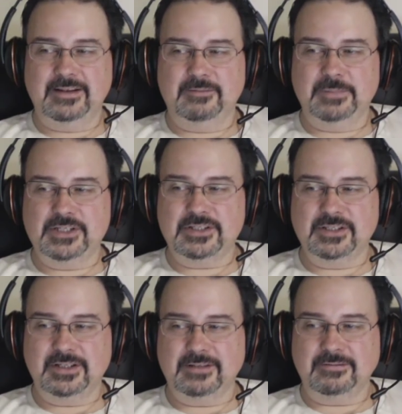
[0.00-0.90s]
you've
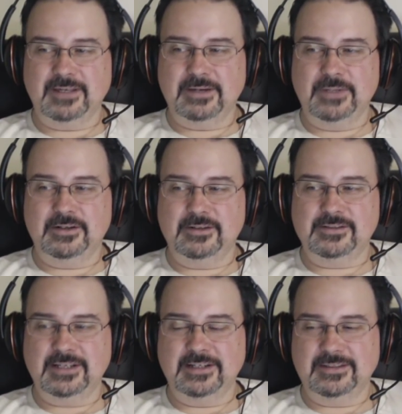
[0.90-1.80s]
mentioned it. Get
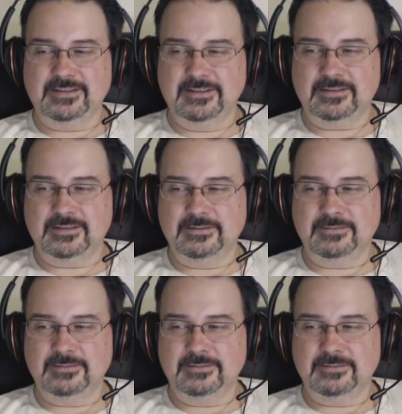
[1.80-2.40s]
Windows 10, it says.